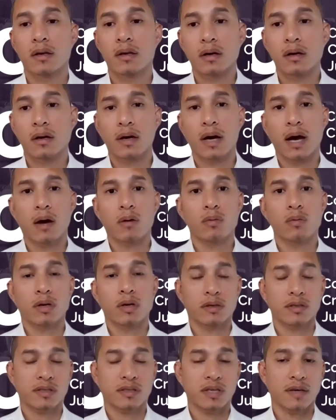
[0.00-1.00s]
I want
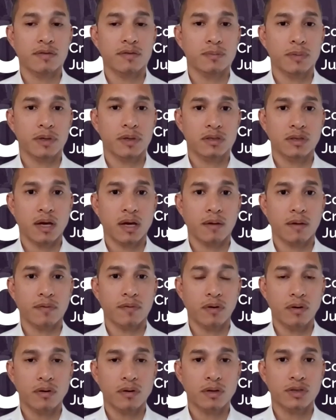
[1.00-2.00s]
to save as much time
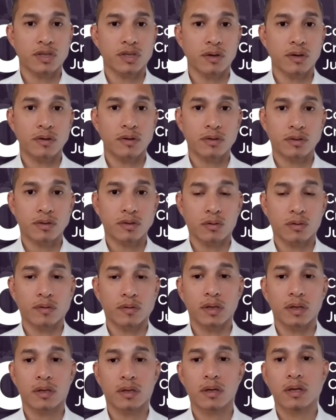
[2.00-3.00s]
for her to share her
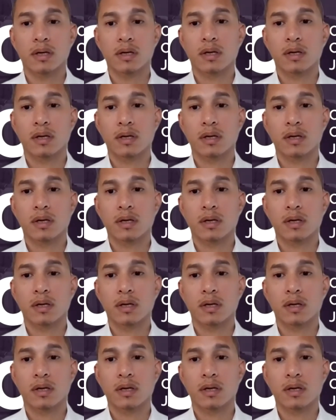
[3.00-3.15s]
story.